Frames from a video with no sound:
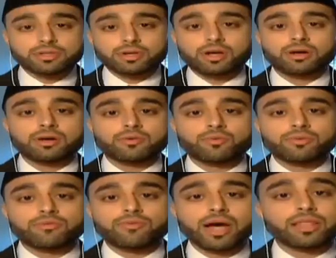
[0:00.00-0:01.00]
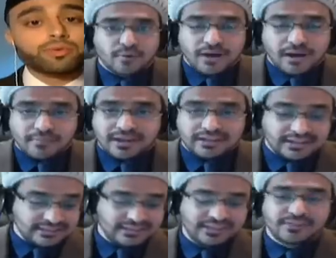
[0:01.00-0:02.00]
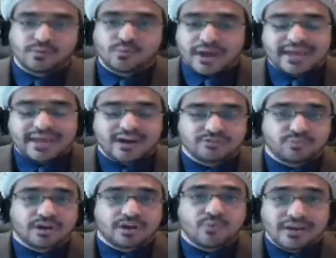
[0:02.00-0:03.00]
freedoms throughout the world. We hear from